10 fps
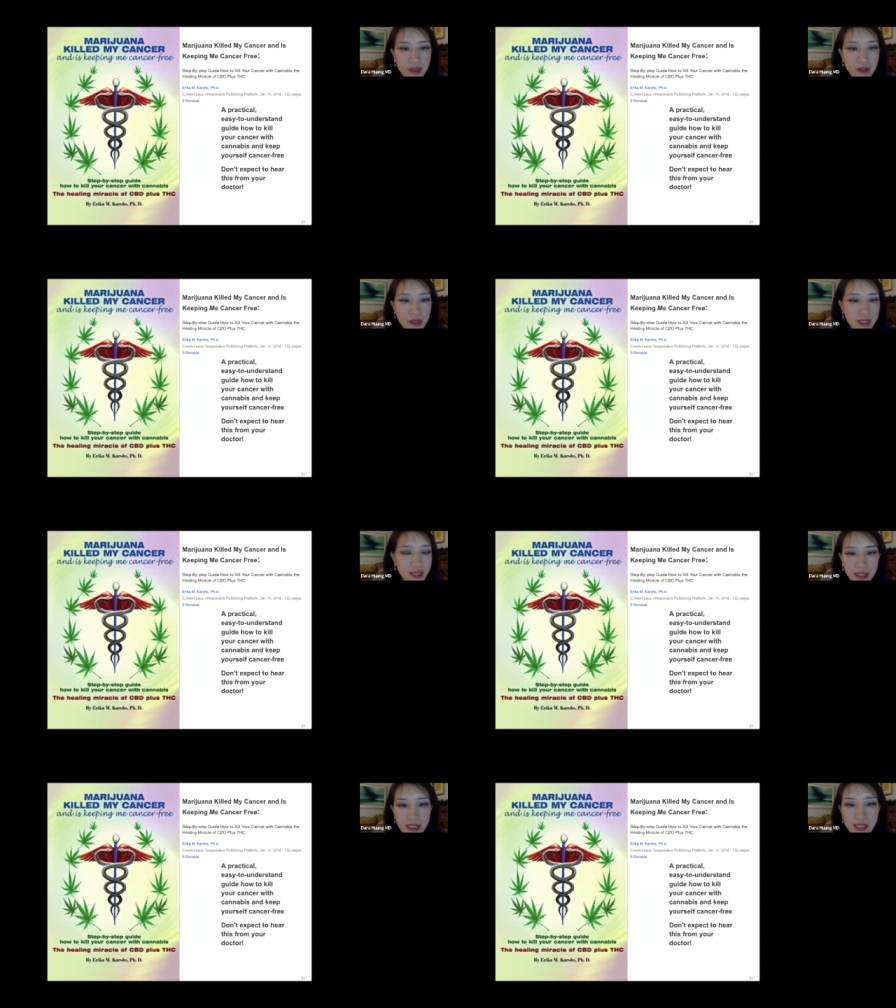There
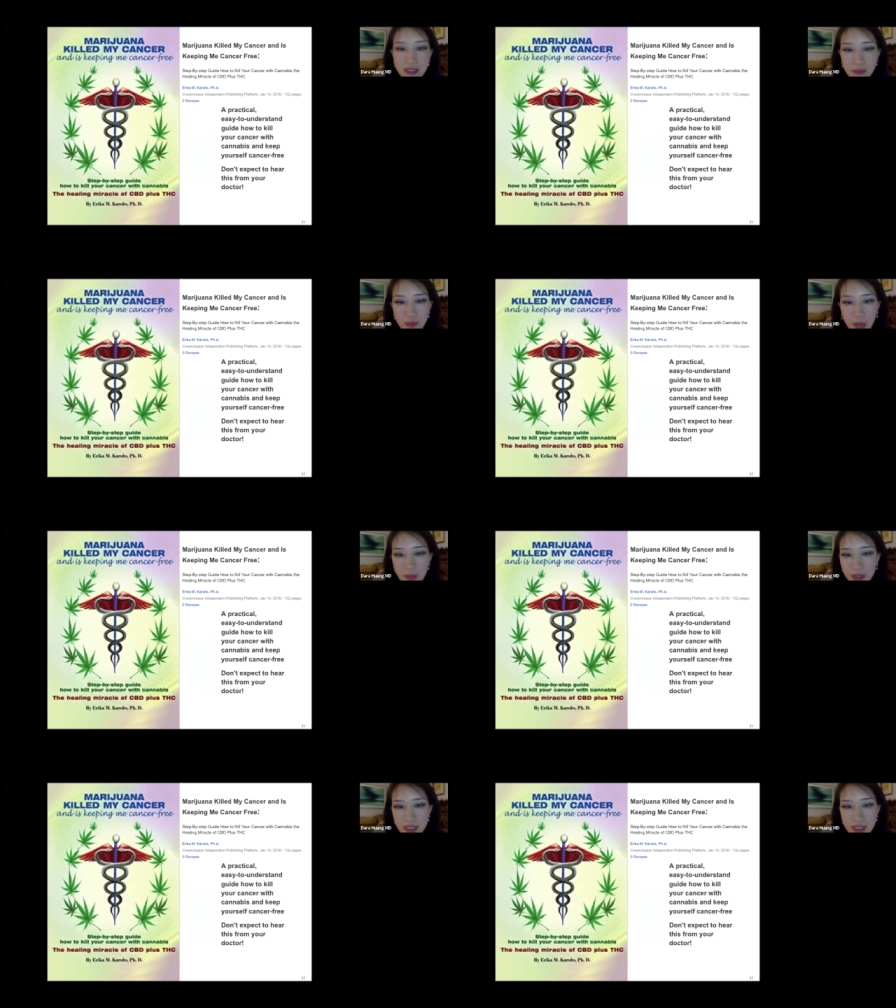is healing
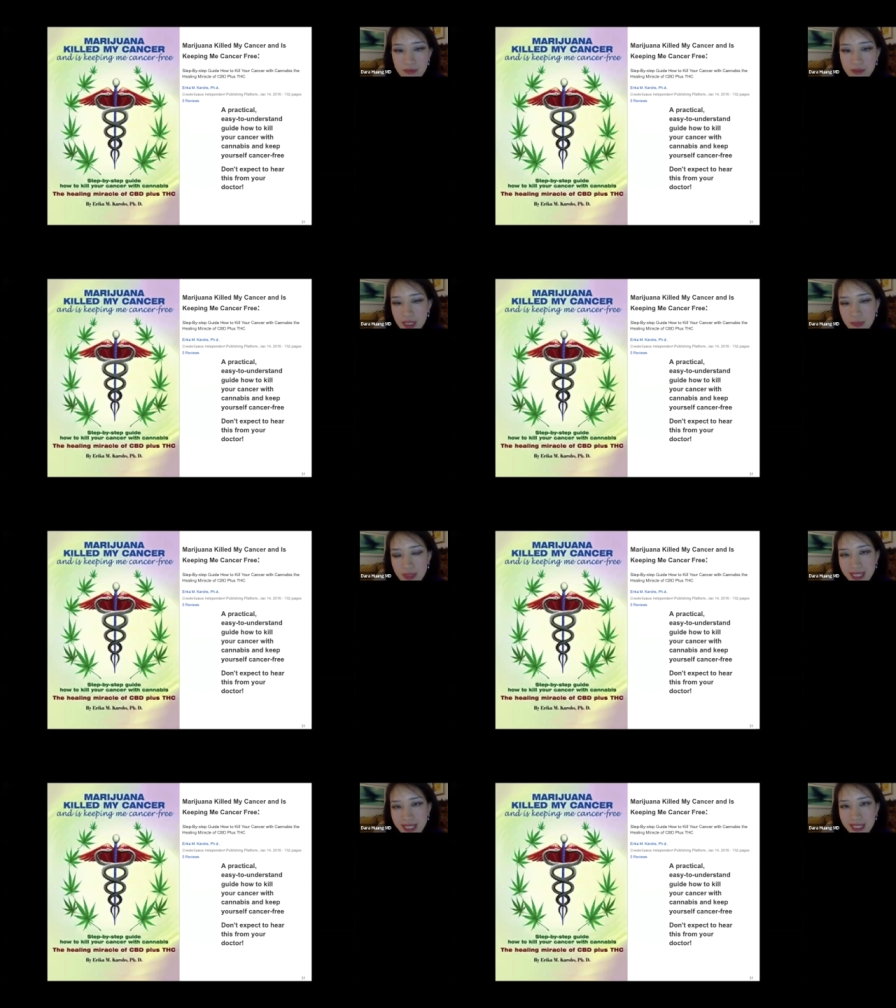properties of
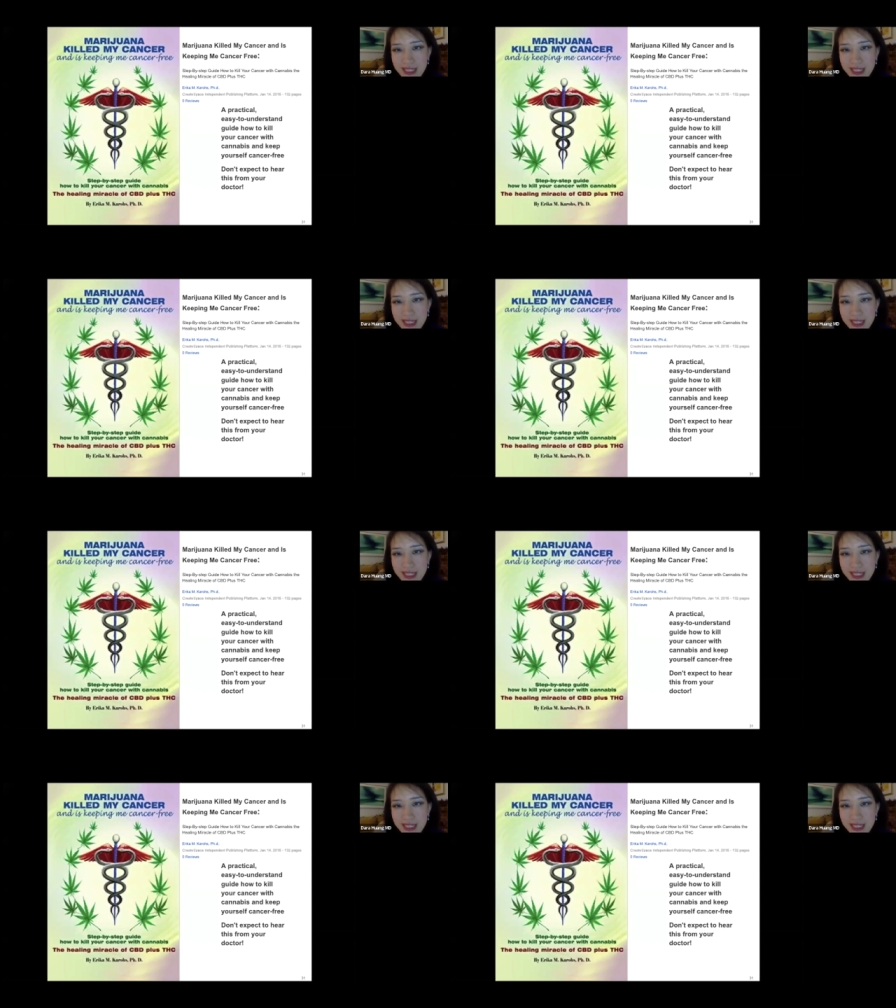CBD